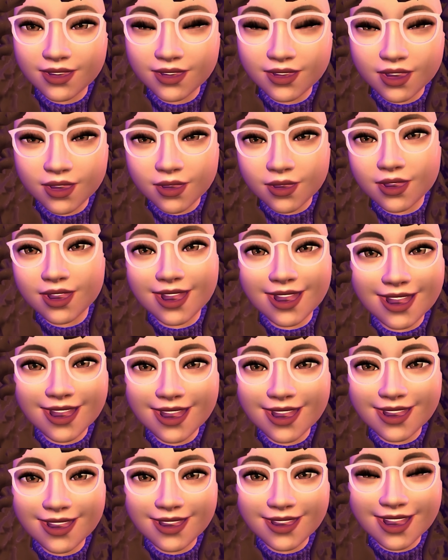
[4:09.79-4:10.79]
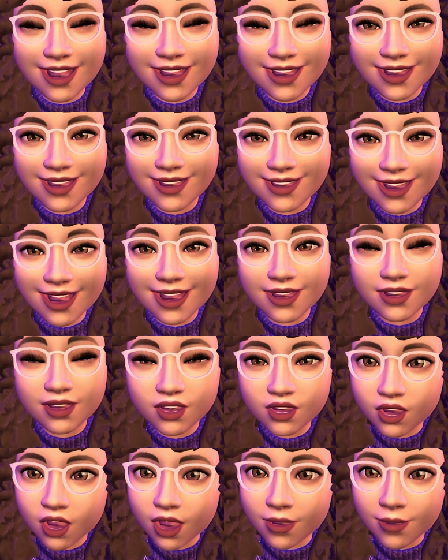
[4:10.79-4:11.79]
So that is that. The
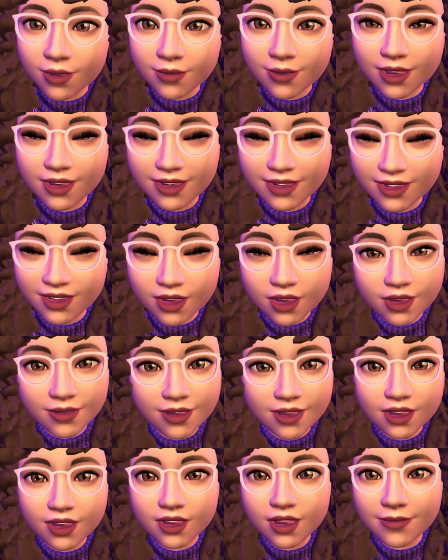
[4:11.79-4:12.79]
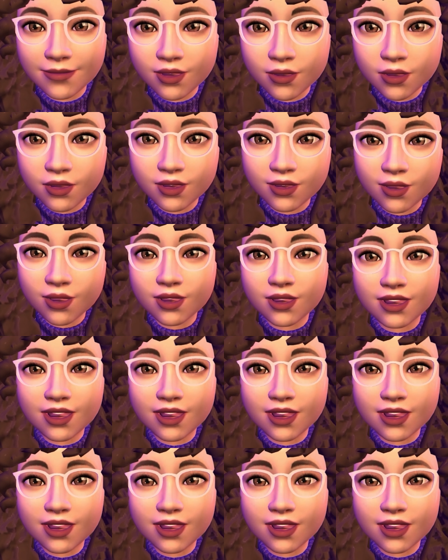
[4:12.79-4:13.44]
top buttons are very comfortable as well.